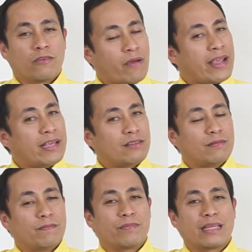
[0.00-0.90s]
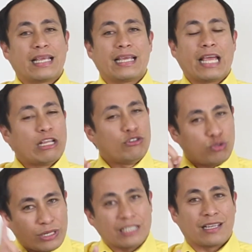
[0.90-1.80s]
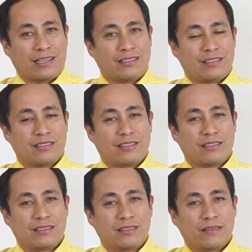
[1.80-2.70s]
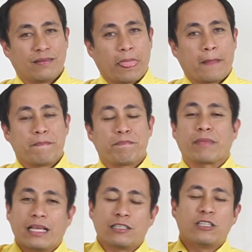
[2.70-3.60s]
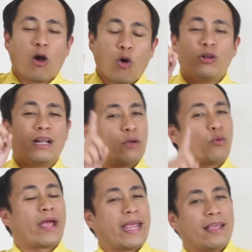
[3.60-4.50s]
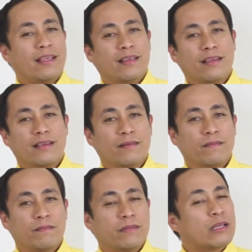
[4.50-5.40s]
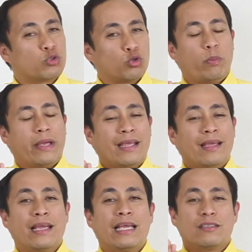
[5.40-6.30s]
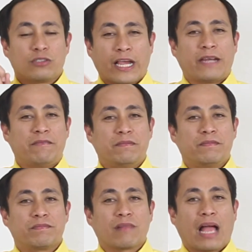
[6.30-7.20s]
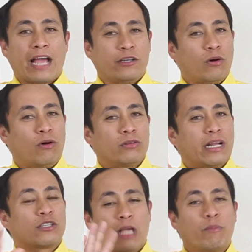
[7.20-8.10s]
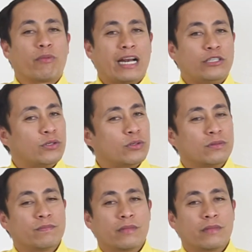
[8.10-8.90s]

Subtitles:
Faith in Jesus is the only way to be saved. I know there are some religion